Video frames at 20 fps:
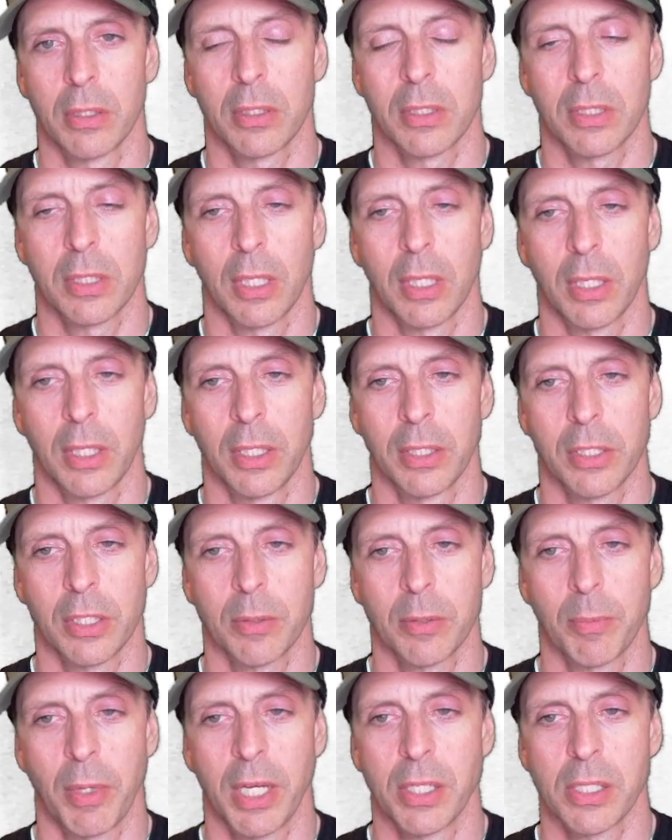it
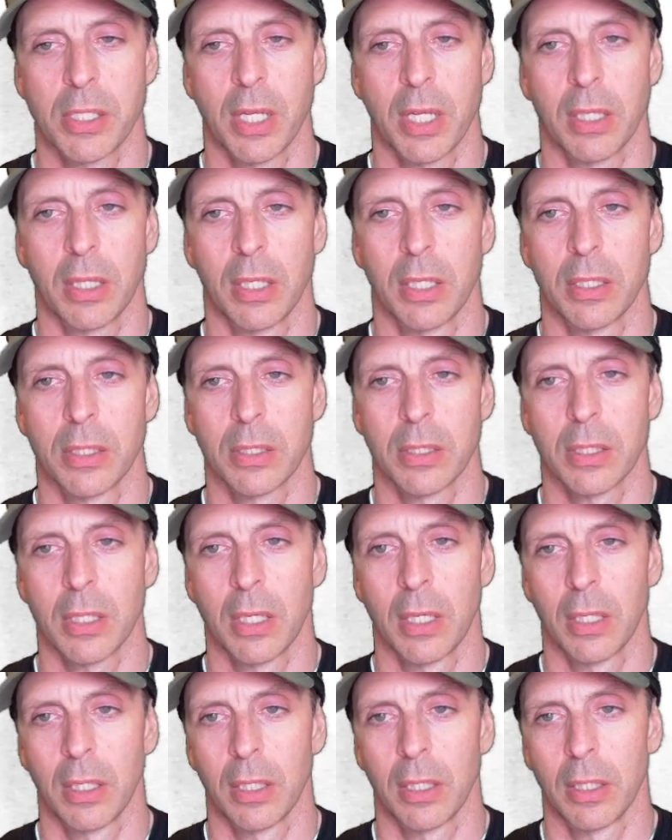just means that there's
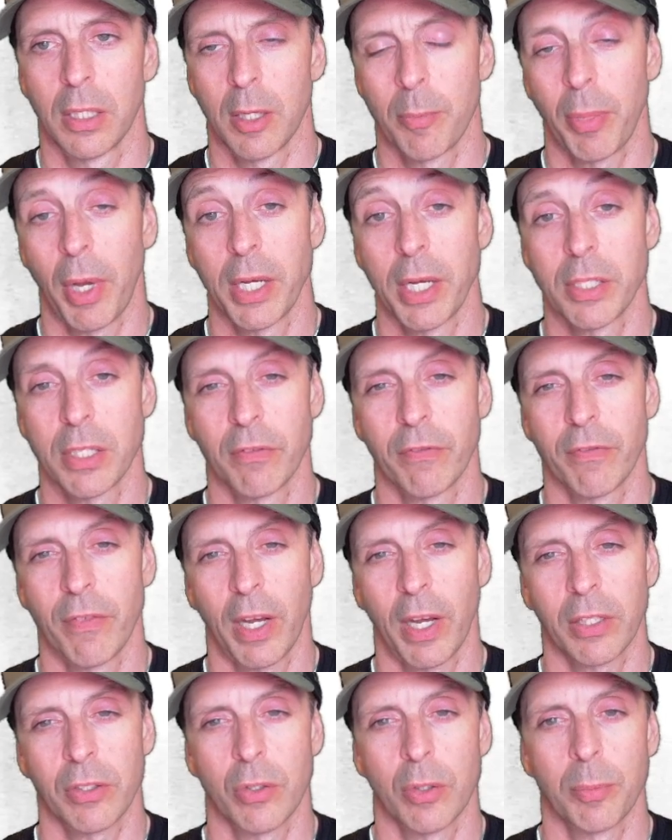a pacing
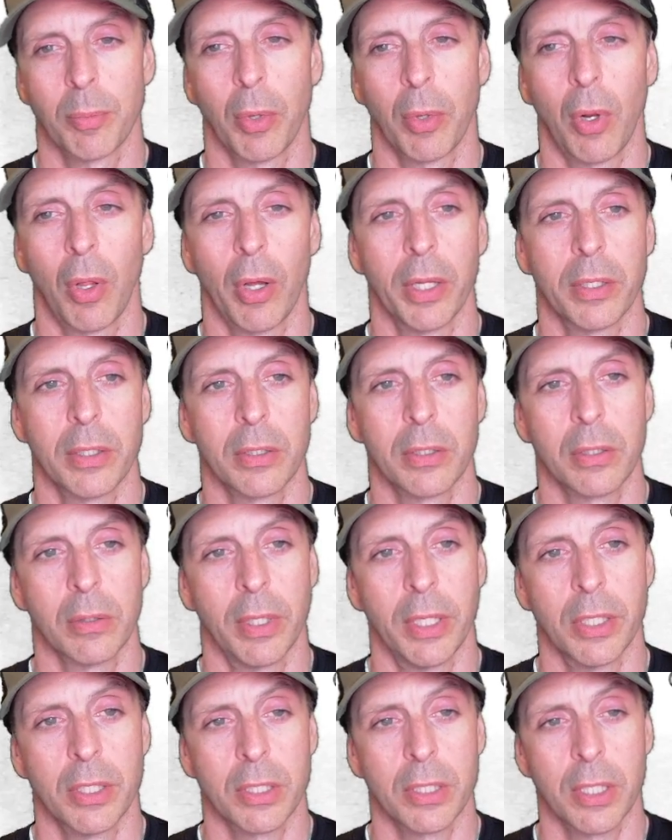factor applied to
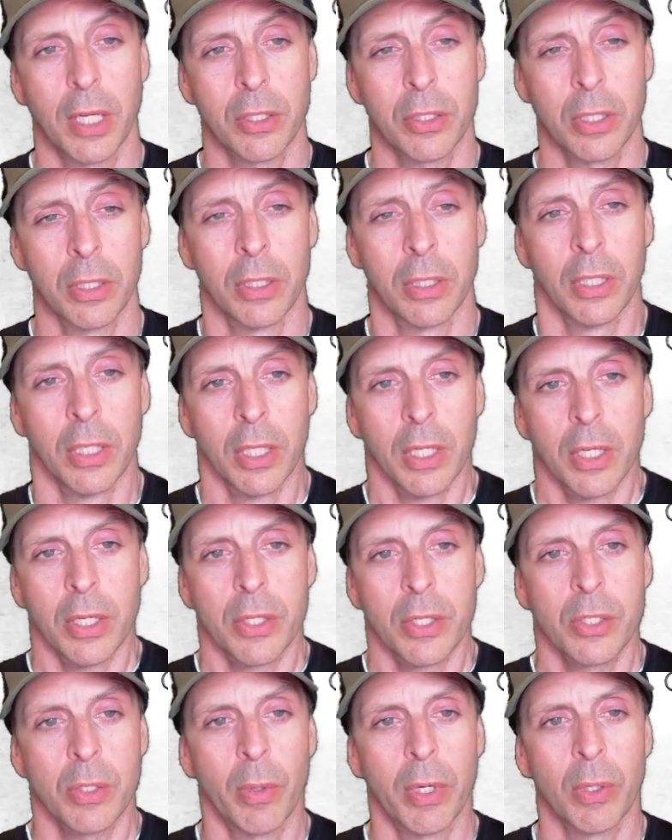each section.
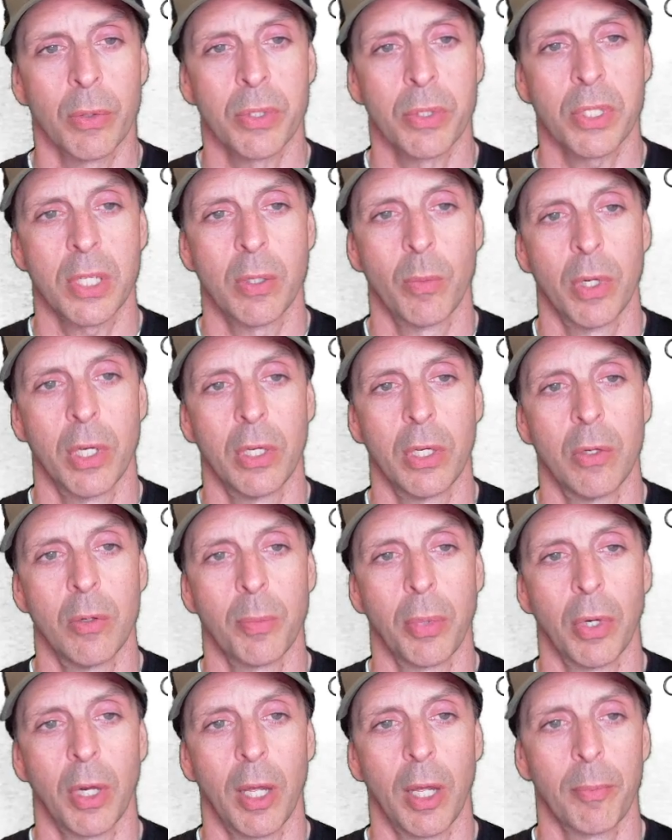So what you'll see when you
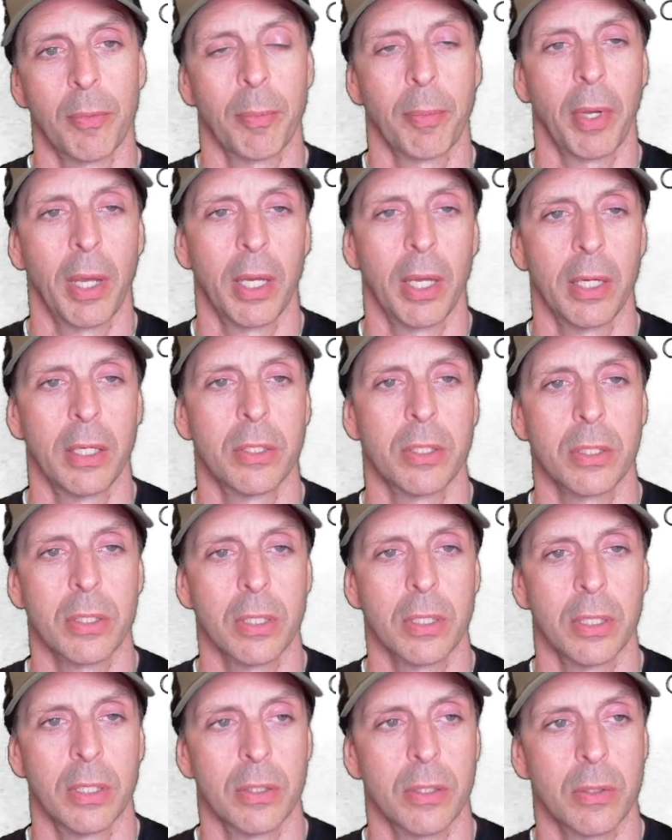pull up the page
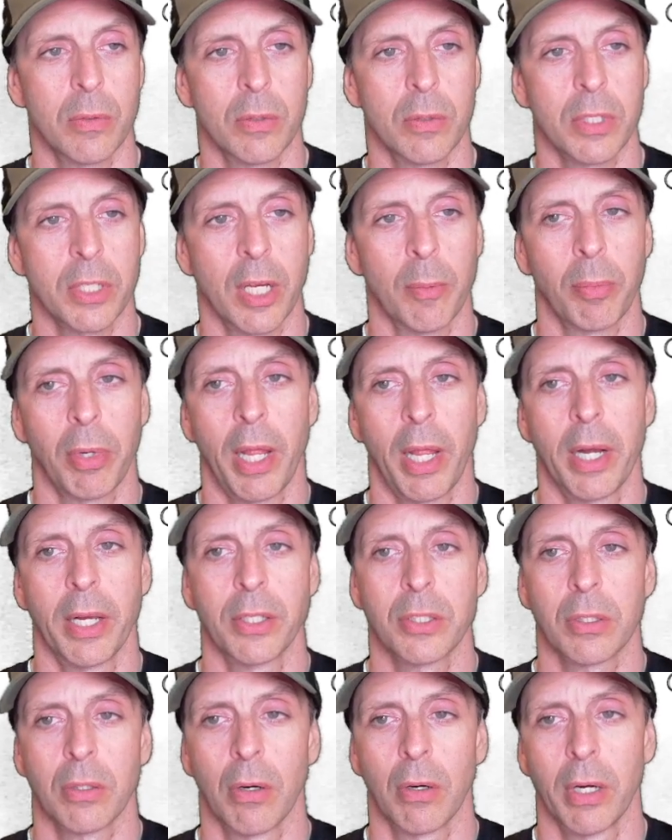is you'll just get a planning
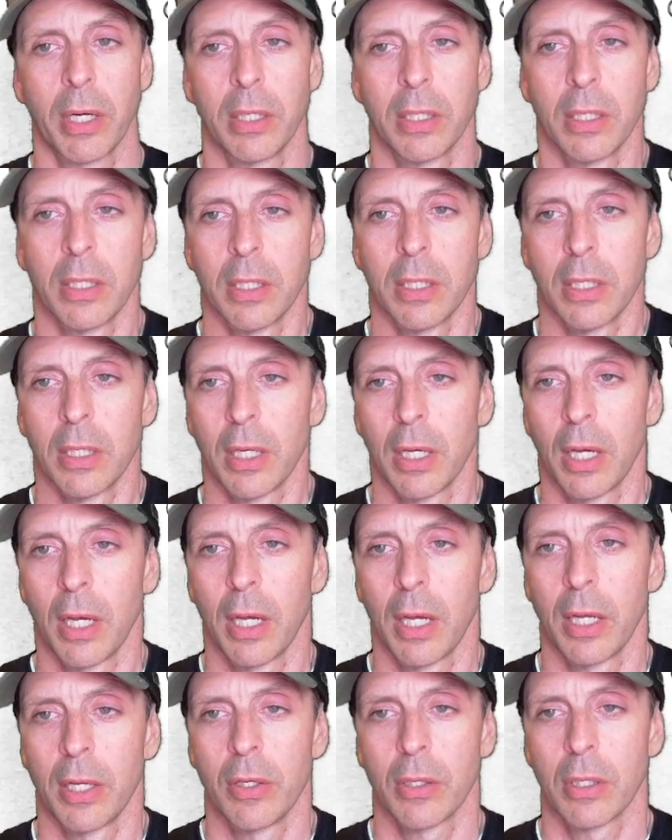screen
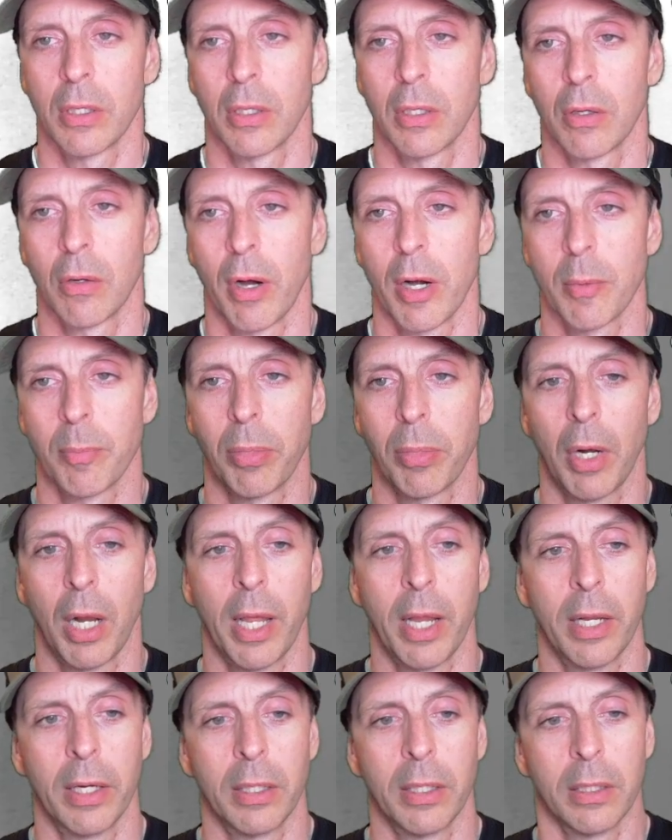and you can create a
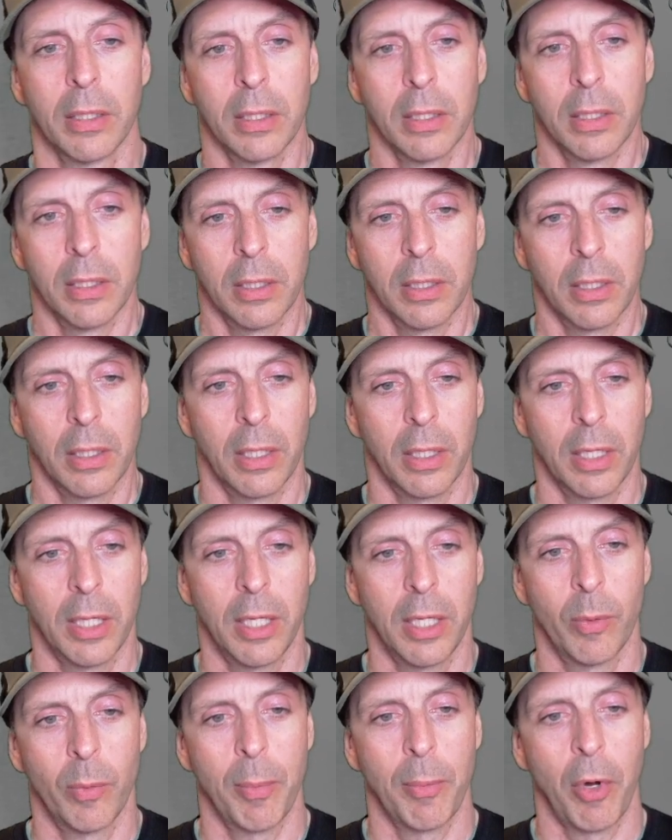plan.
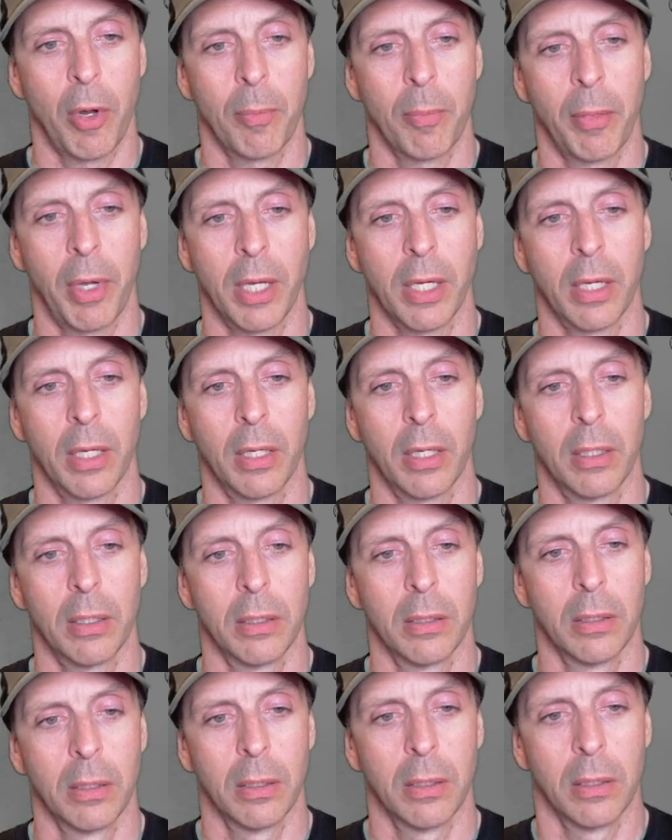Here we might make
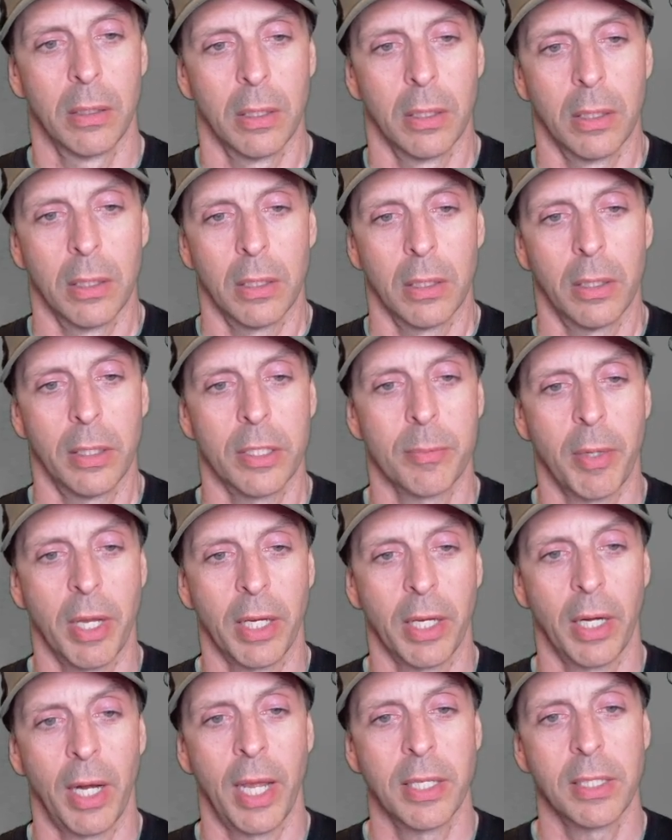let's make
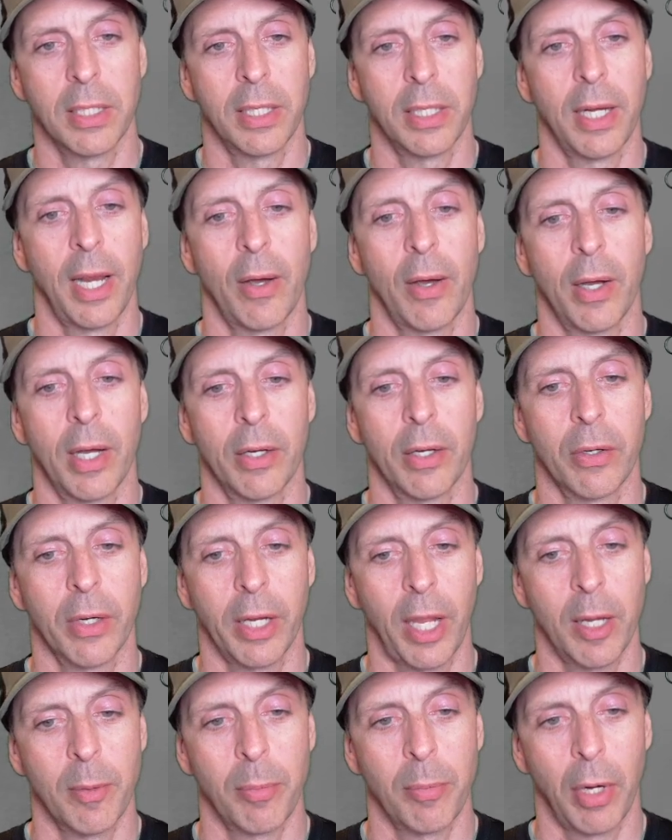an 18-hour
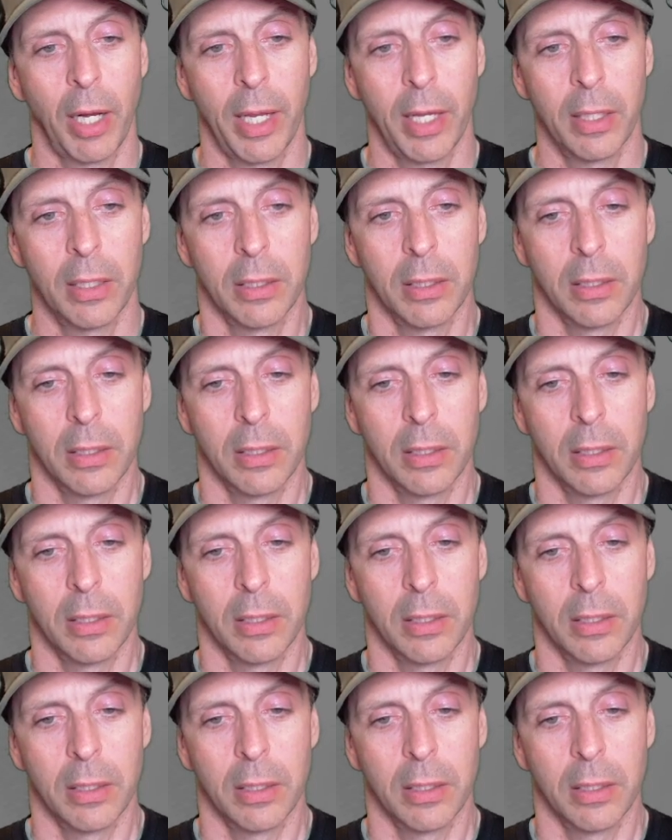100k plan.